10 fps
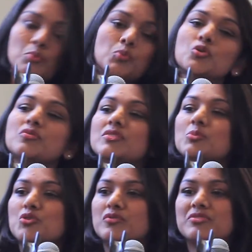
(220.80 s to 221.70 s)
move the
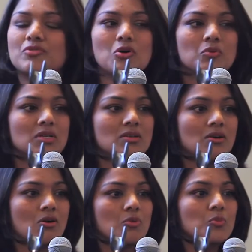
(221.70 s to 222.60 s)
movie forward
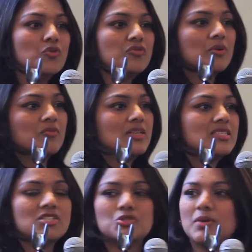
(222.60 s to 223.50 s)
or move from one
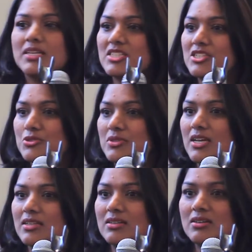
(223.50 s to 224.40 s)
situation to
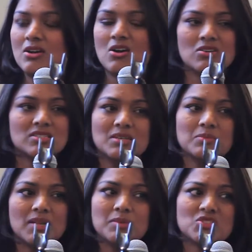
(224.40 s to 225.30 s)
the other, or
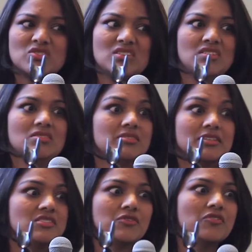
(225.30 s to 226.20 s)
sometimes really
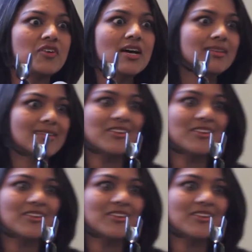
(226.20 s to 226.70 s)
just for fun